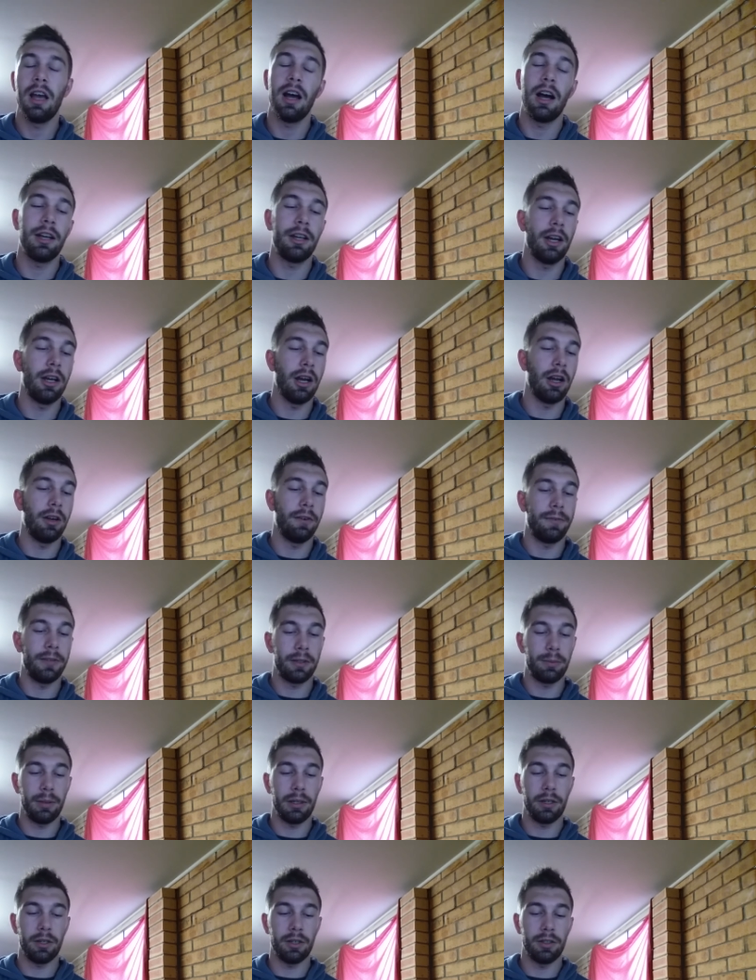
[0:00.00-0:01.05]
I don't know if it's
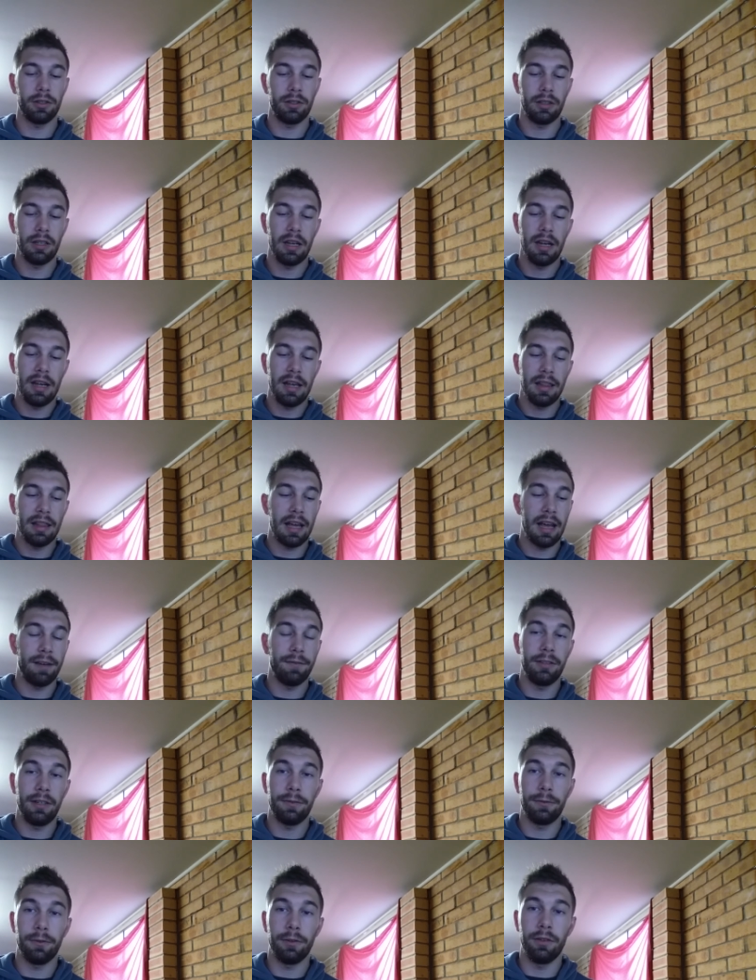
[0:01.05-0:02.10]
because they
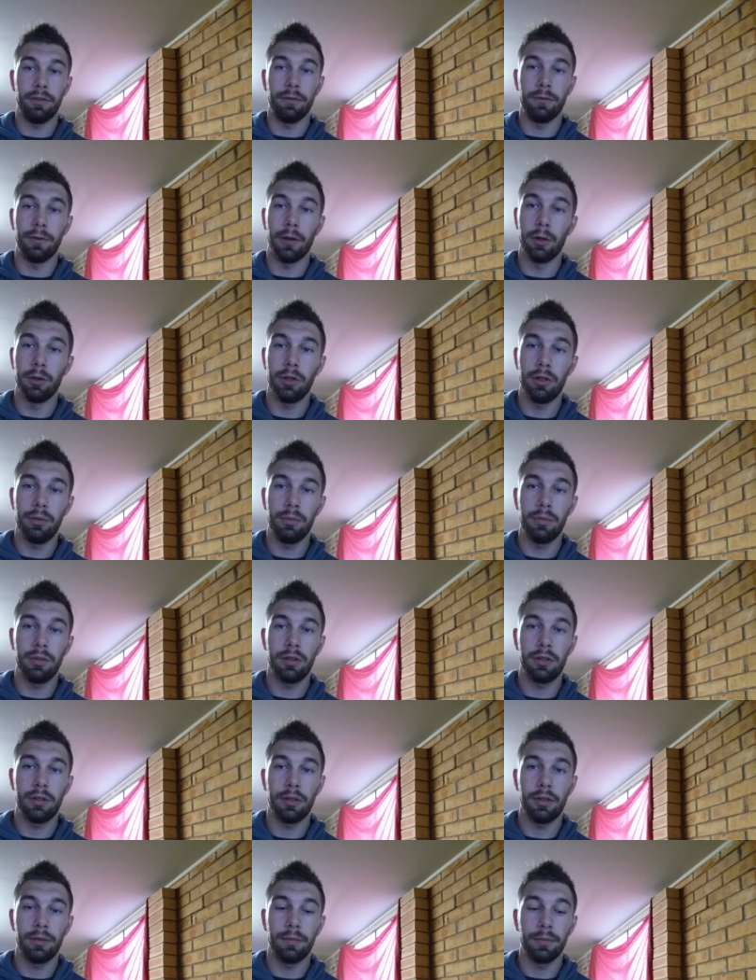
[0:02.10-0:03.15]
have different
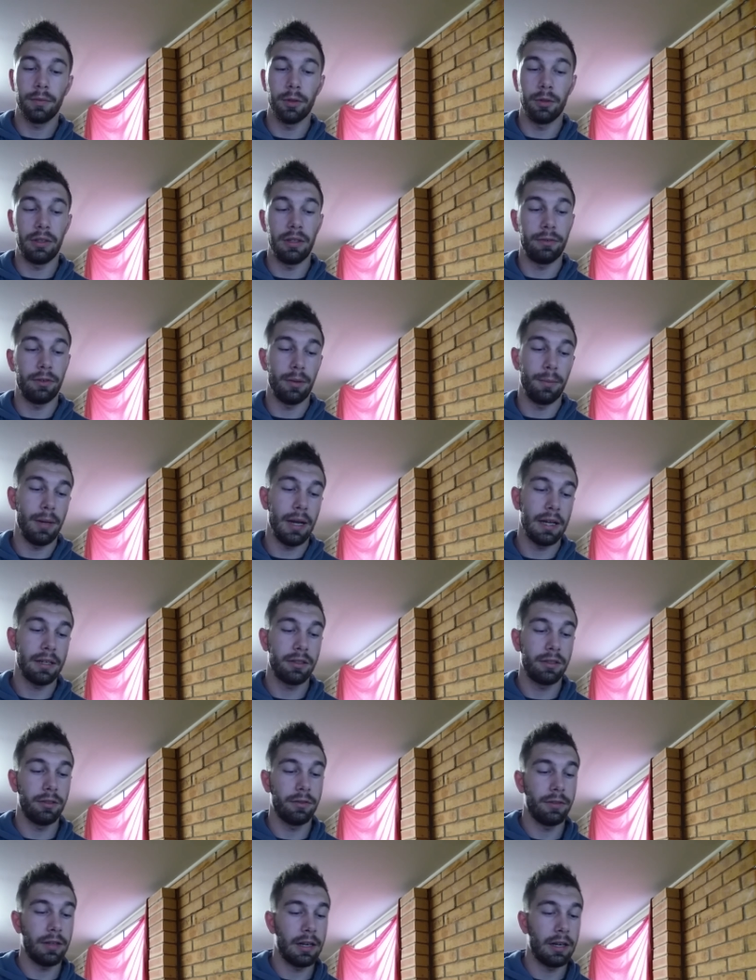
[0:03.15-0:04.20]
volumes or different
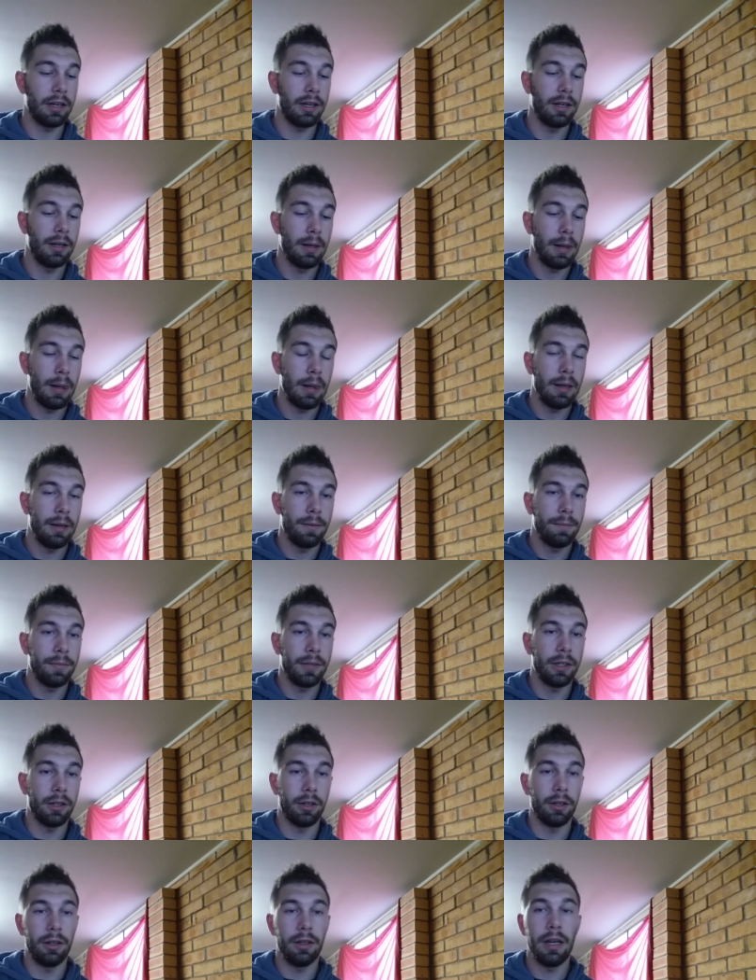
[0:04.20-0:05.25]
amounts of,
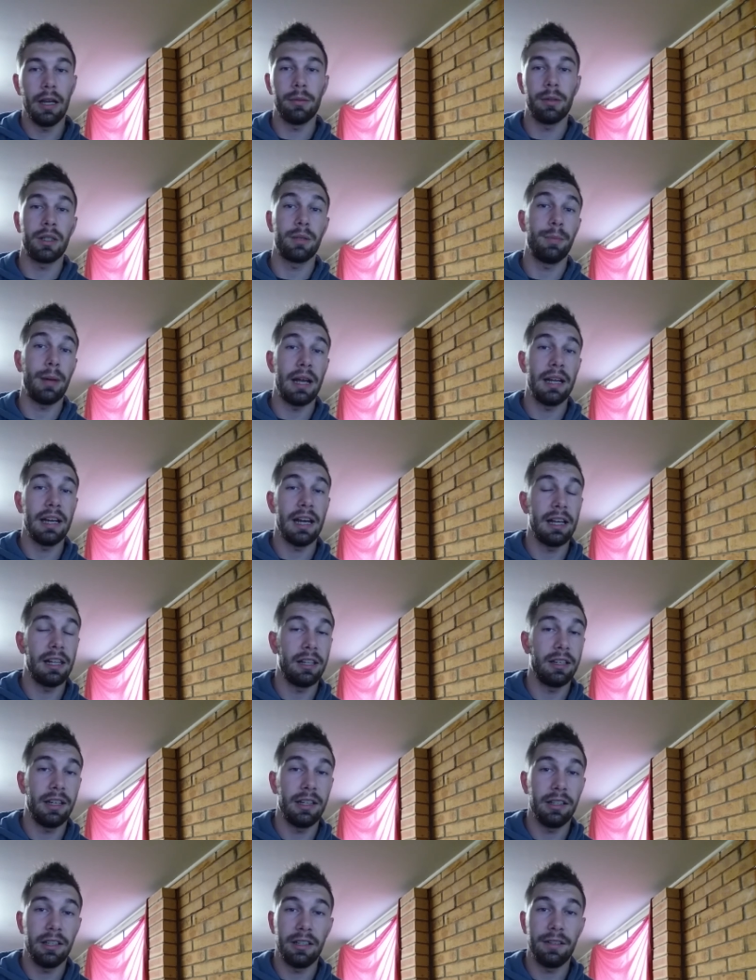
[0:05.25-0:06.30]
you know, how much beta
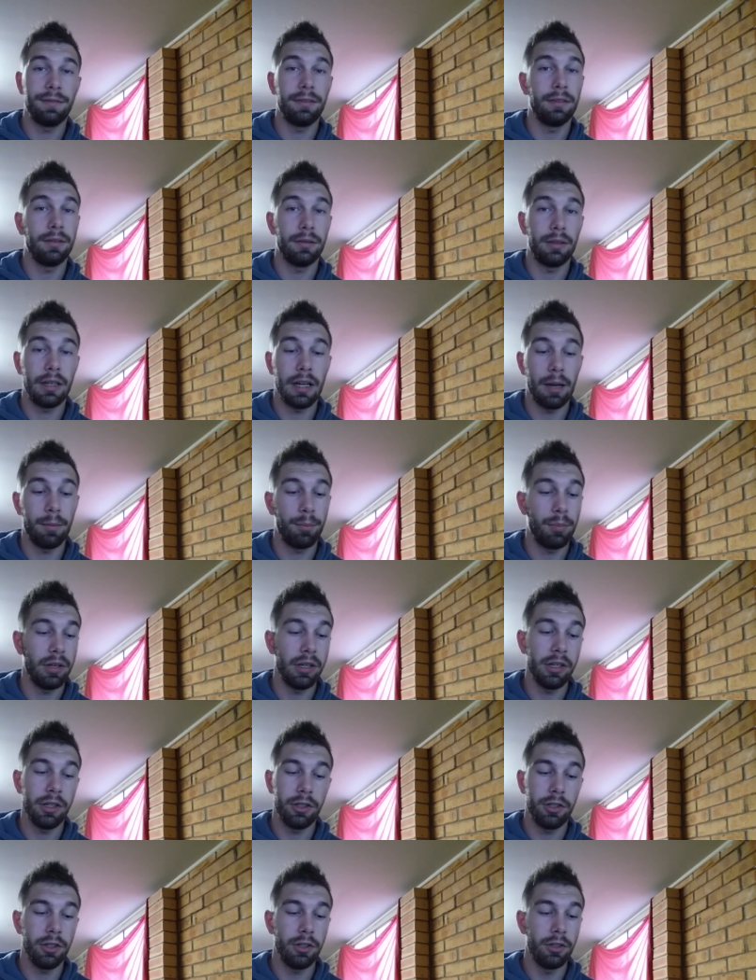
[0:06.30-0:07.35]
alanine the different
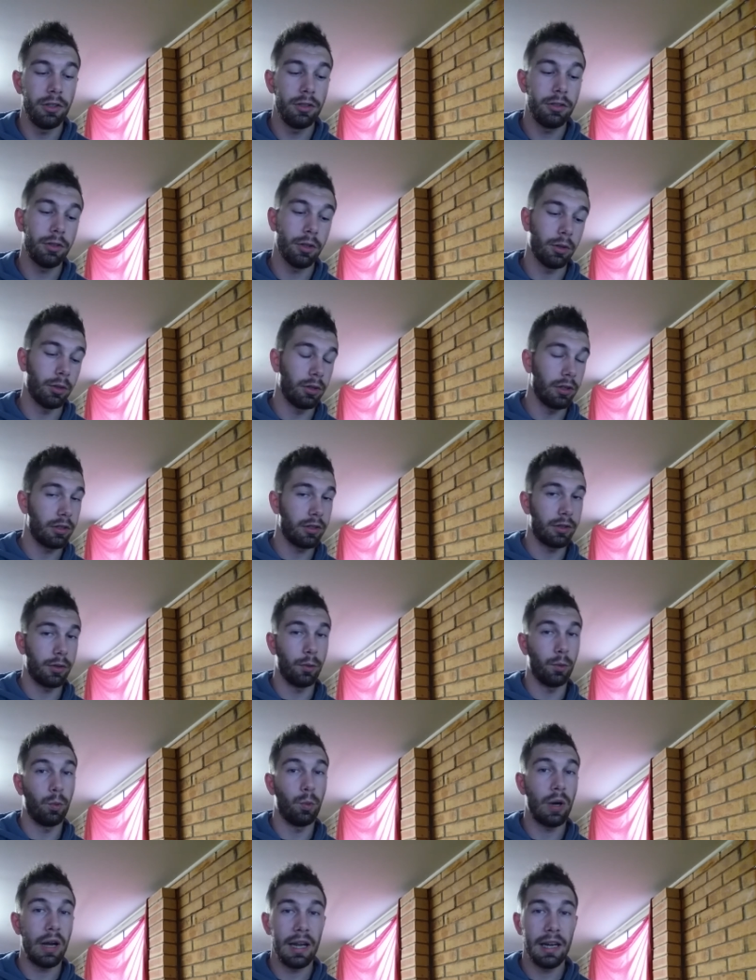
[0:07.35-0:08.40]
companies use, or it's the
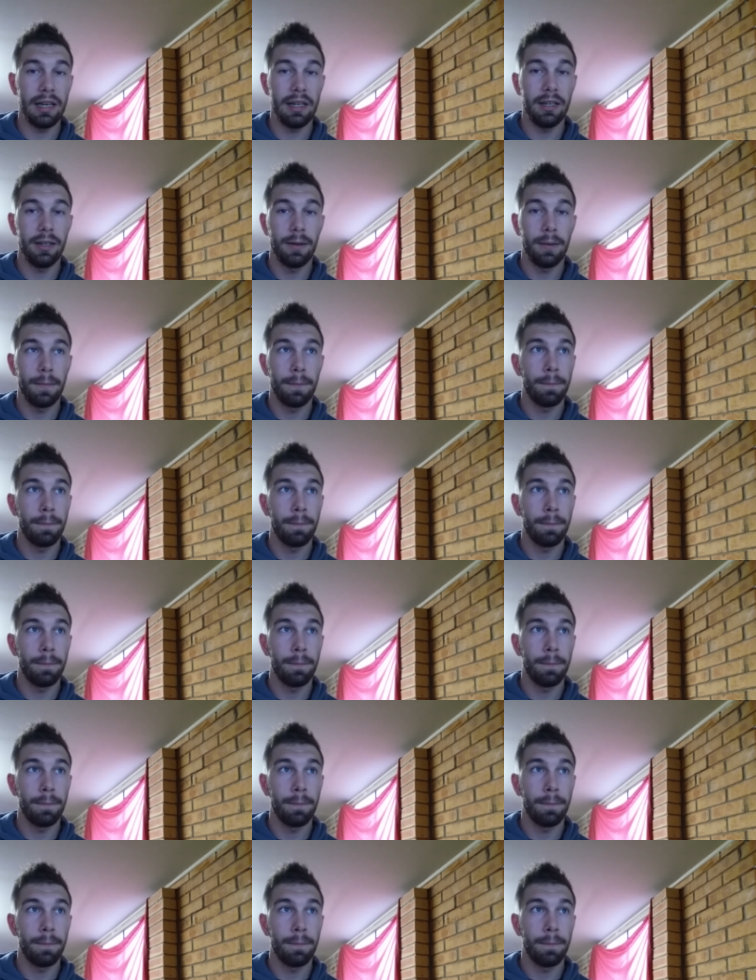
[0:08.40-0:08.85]
way